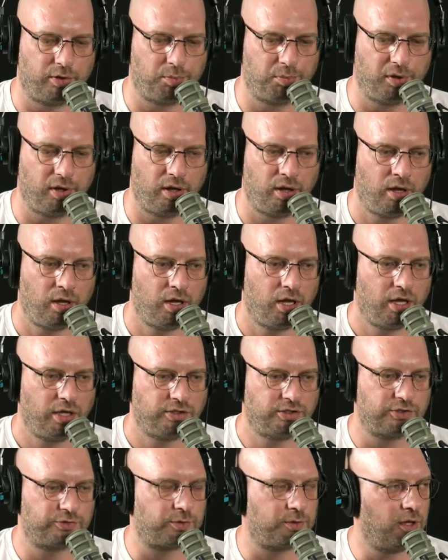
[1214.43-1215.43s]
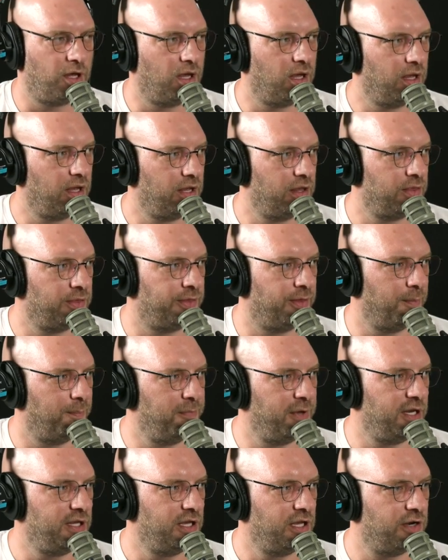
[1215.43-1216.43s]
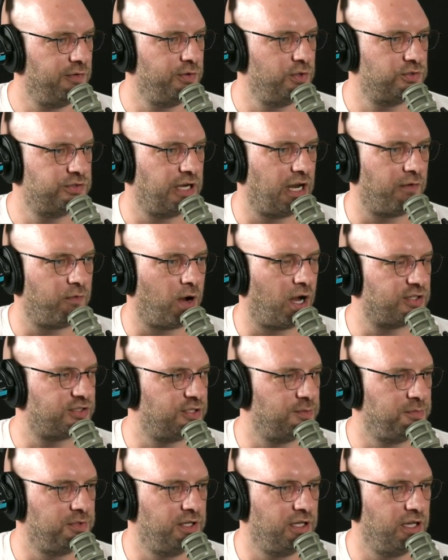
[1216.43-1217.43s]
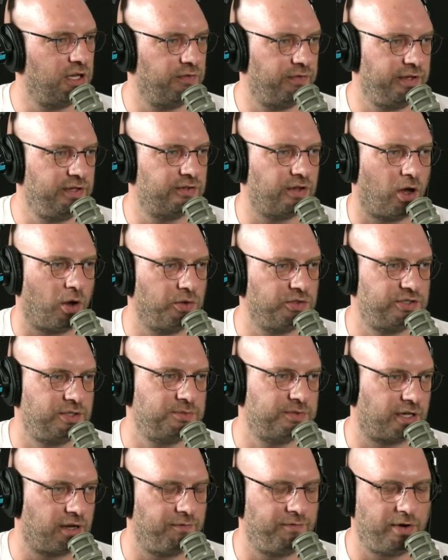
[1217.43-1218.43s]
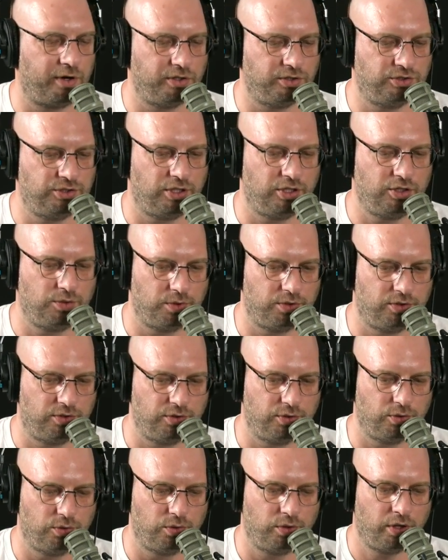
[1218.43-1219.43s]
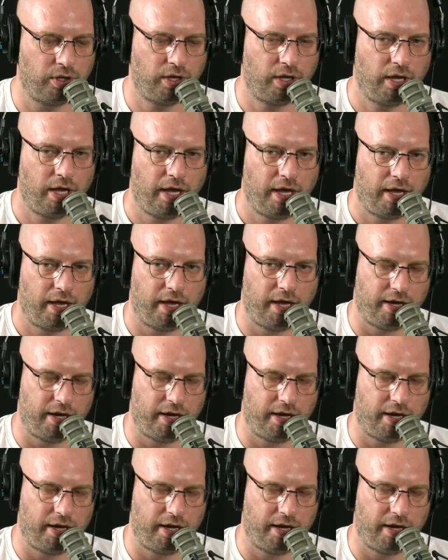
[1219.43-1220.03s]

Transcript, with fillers: But just from the the many interviews that I've watched him give, he's always seems like a very genuine dude, authentic as.